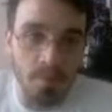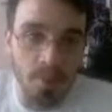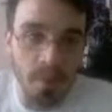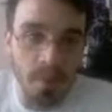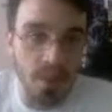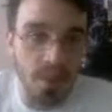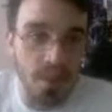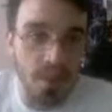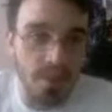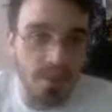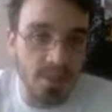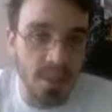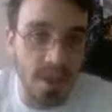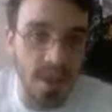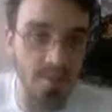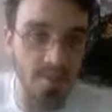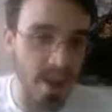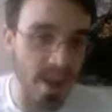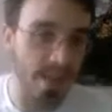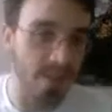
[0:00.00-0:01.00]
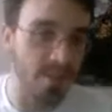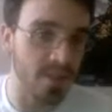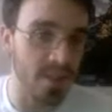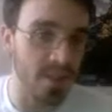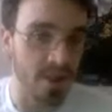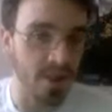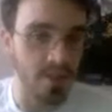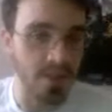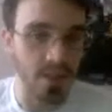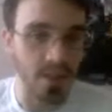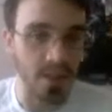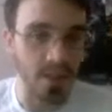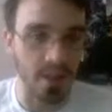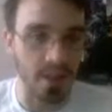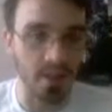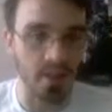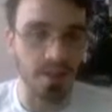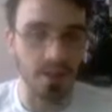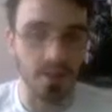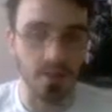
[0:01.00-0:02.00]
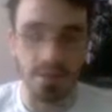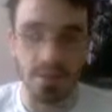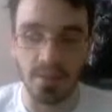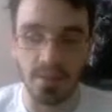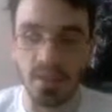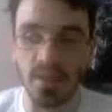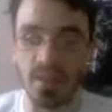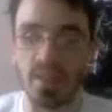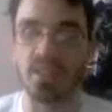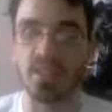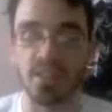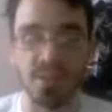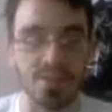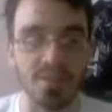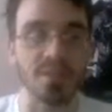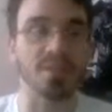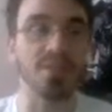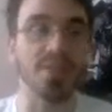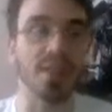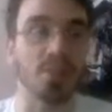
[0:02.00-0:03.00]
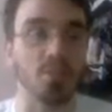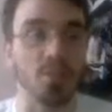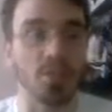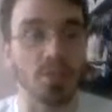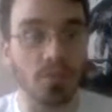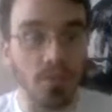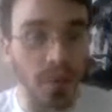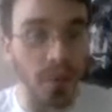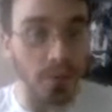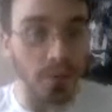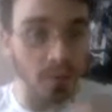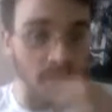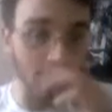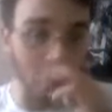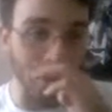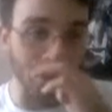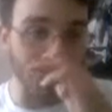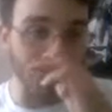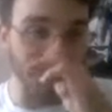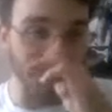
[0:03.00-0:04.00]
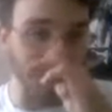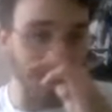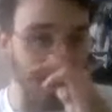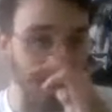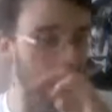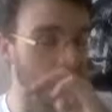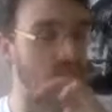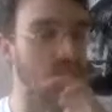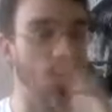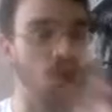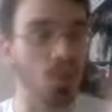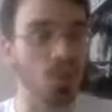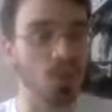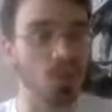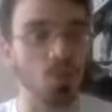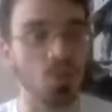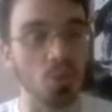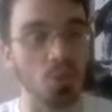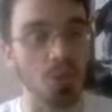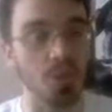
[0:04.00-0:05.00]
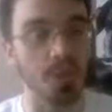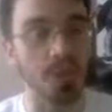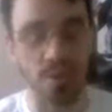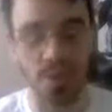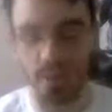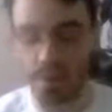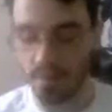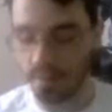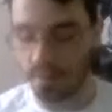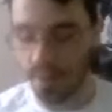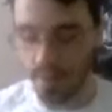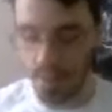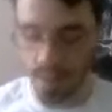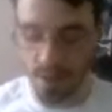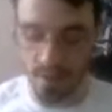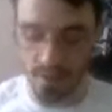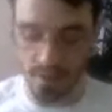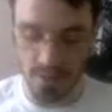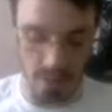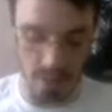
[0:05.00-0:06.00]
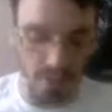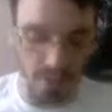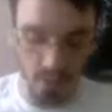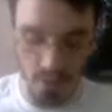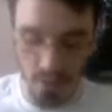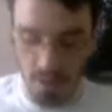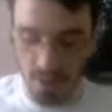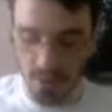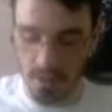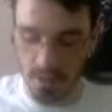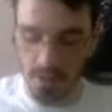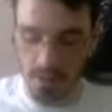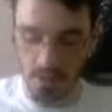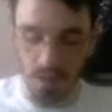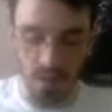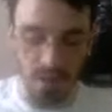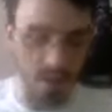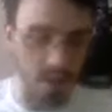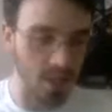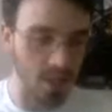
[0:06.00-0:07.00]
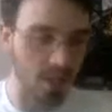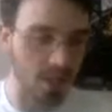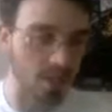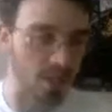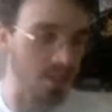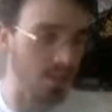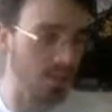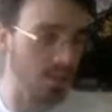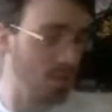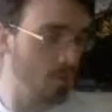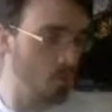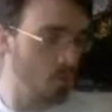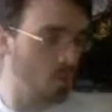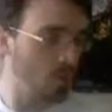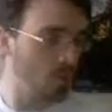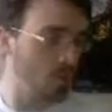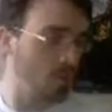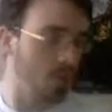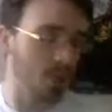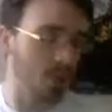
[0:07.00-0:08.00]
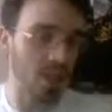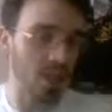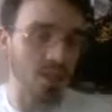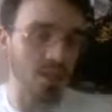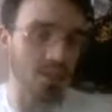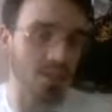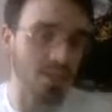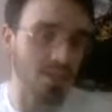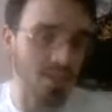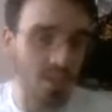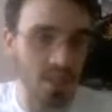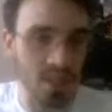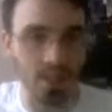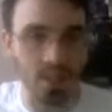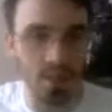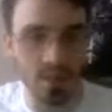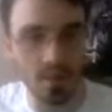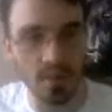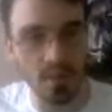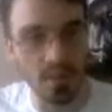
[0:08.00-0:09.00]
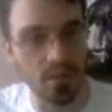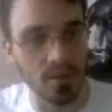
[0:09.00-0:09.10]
because I mapped it out and did it so the deck will run without all these dual lands and everything else that everyone else is running in it, because the lands just take